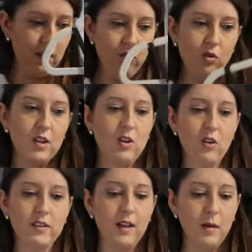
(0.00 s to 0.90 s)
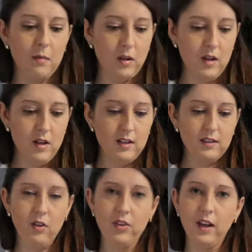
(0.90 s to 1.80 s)
I've already got some,
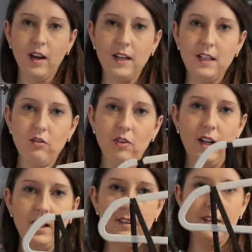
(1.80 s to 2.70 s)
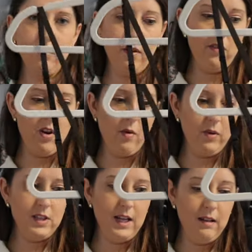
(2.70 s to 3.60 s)
so I think I need to really consider whether or not I
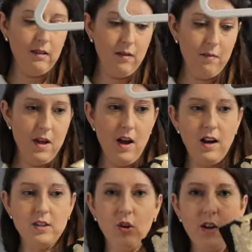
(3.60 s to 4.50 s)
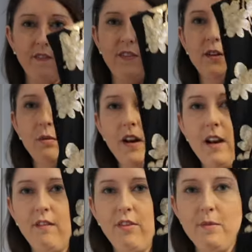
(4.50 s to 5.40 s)
want to keep them. I do love this one,
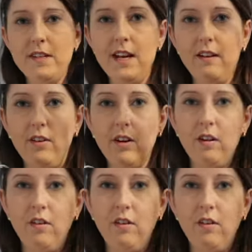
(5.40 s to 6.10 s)
love the material